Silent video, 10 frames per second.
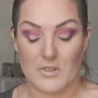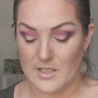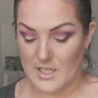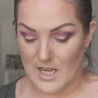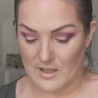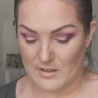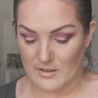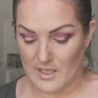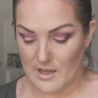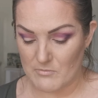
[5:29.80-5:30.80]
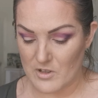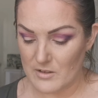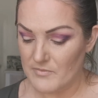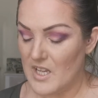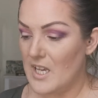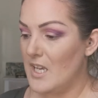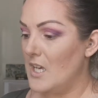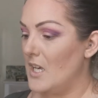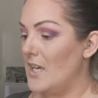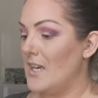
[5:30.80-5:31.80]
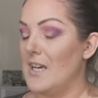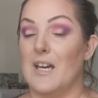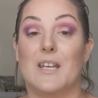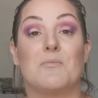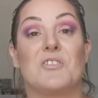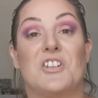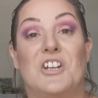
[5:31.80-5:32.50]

attack the camera. And I'm just